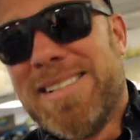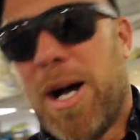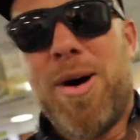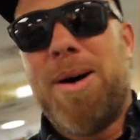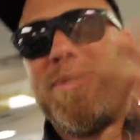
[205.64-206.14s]

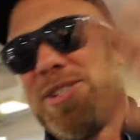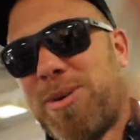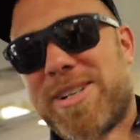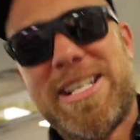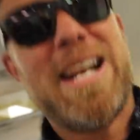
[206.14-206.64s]
oh, I'm just so
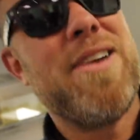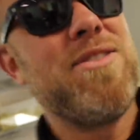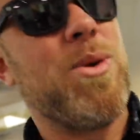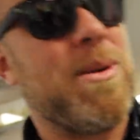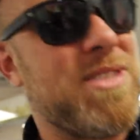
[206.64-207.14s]
excited. I don't even
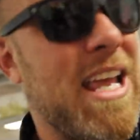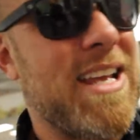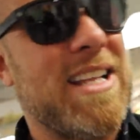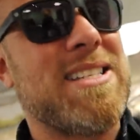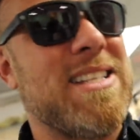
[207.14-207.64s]
know what I'm saying.
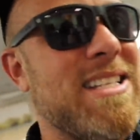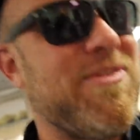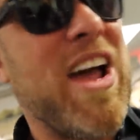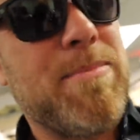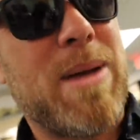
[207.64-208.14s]
Let's find my